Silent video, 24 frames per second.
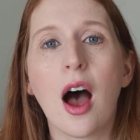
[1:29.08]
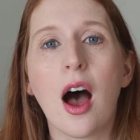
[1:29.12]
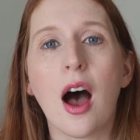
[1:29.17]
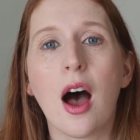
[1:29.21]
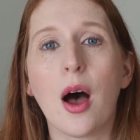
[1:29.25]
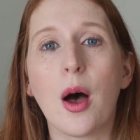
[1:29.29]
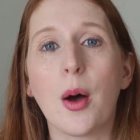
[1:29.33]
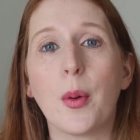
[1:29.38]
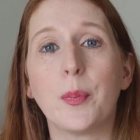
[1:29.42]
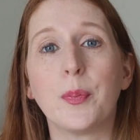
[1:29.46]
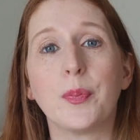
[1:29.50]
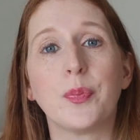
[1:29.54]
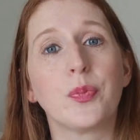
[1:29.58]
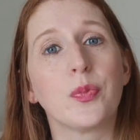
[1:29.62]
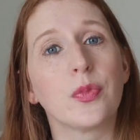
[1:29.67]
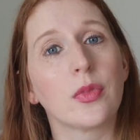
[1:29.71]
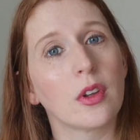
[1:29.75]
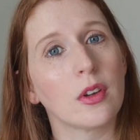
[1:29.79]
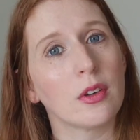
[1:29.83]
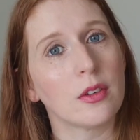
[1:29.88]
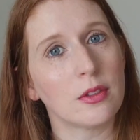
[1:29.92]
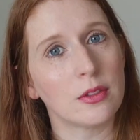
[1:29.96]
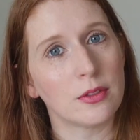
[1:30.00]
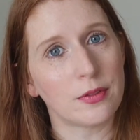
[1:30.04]
Found
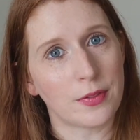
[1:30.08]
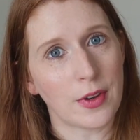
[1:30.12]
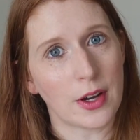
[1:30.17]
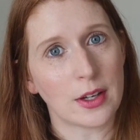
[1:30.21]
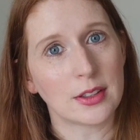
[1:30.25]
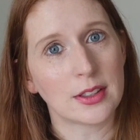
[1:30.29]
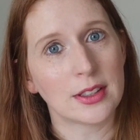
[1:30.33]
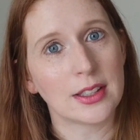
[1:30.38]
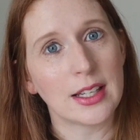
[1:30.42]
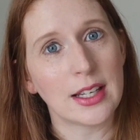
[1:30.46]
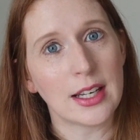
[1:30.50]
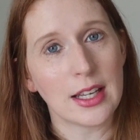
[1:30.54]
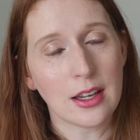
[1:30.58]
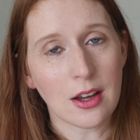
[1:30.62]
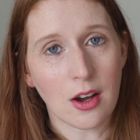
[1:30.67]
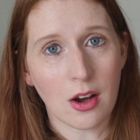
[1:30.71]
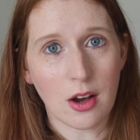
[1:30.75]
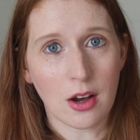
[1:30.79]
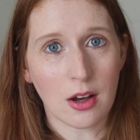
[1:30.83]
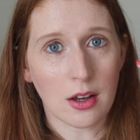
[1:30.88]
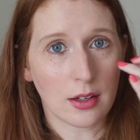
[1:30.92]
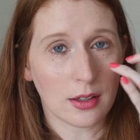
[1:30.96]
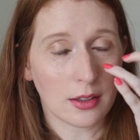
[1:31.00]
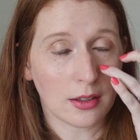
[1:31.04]
a lady
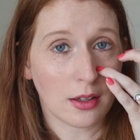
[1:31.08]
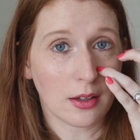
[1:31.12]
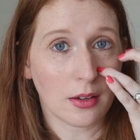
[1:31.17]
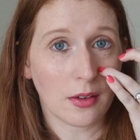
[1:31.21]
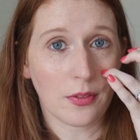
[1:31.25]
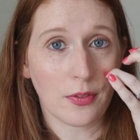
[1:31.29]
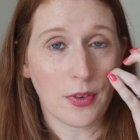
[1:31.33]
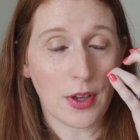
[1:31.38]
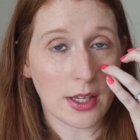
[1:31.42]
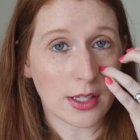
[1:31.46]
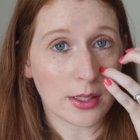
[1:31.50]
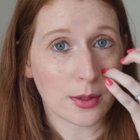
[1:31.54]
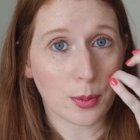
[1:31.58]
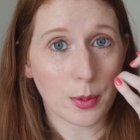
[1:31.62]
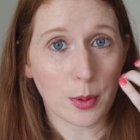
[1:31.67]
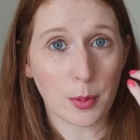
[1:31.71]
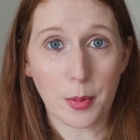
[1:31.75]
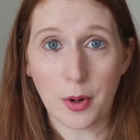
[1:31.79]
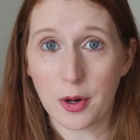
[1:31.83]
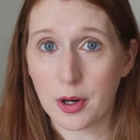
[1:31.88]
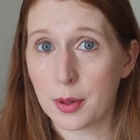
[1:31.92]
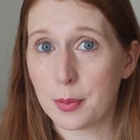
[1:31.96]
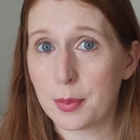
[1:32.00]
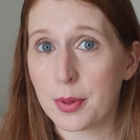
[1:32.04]
on
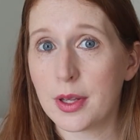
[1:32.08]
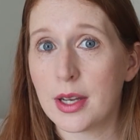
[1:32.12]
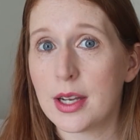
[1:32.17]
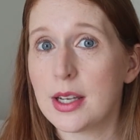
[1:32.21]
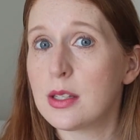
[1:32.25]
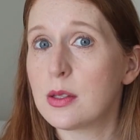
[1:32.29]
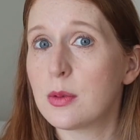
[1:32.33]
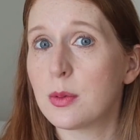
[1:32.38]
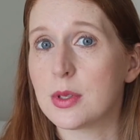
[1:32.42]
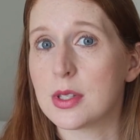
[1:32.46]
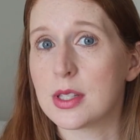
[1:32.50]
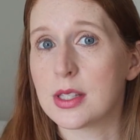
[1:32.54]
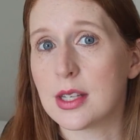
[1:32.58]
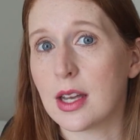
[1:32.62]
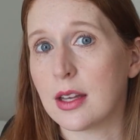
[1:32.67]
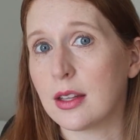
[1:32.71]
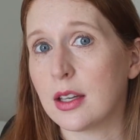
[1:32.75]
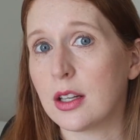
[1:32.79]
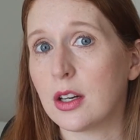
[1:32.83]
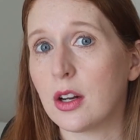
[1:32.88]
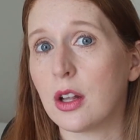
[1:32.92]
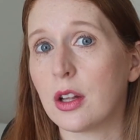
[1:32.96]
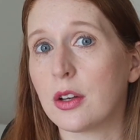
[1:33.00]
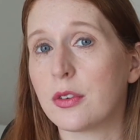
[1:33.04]
Facebook Marketplace was
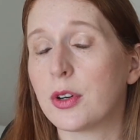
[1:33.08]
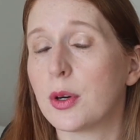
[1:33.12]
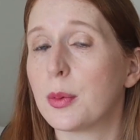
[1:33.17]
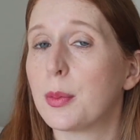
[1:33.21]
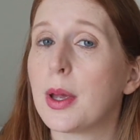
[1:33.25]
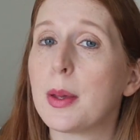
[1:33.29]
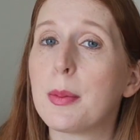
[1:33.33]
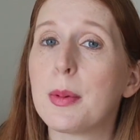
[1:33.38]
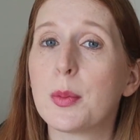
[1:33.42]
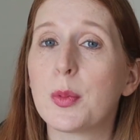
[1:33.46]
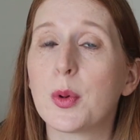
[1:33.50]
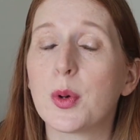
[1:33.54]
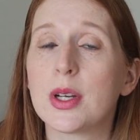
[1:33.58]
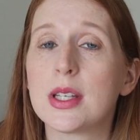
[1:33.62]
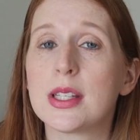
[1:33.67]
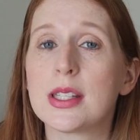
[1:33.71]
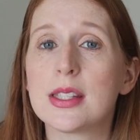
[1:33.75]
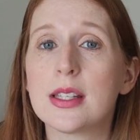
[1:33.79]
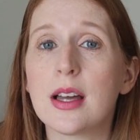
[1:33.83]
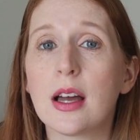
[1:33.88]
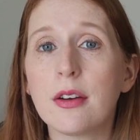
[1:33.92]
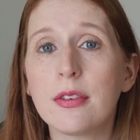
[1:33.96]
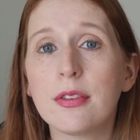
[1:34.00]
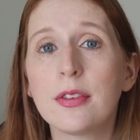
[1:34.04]
selling all of her baby boy
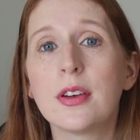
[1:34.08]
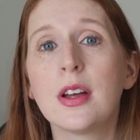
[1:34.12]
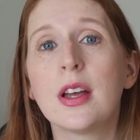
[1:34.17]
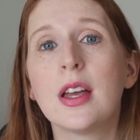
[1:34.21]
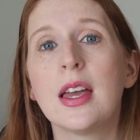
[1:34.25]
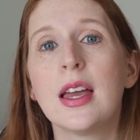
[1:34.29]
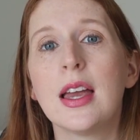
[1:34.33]
stuff.